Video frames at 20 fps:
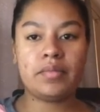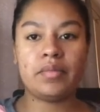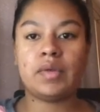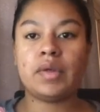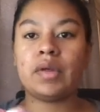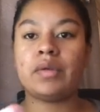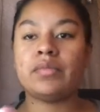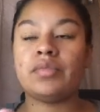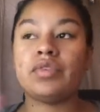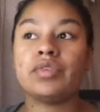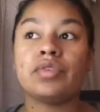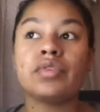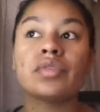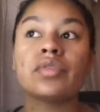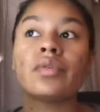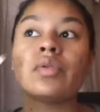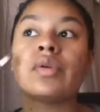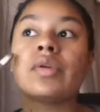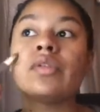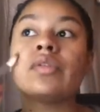I'm just
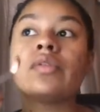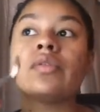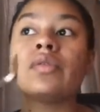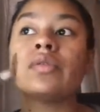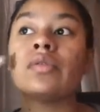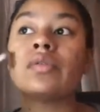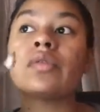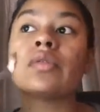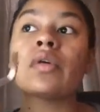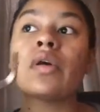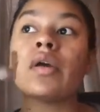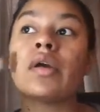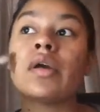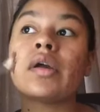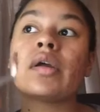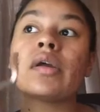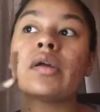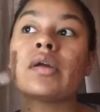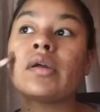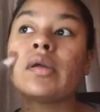going to
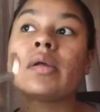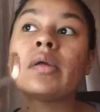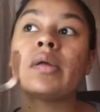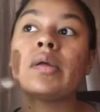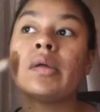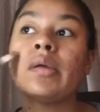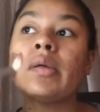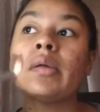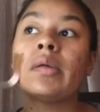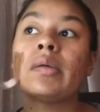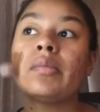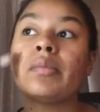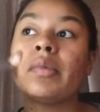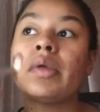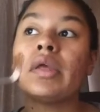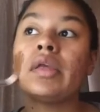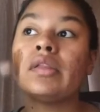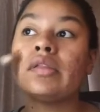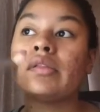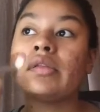start
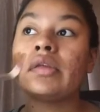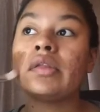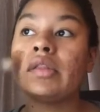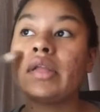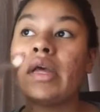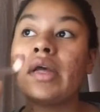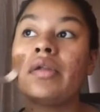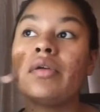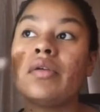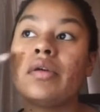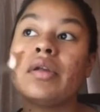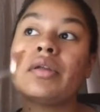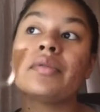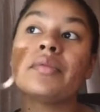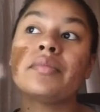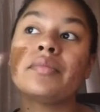painting that on.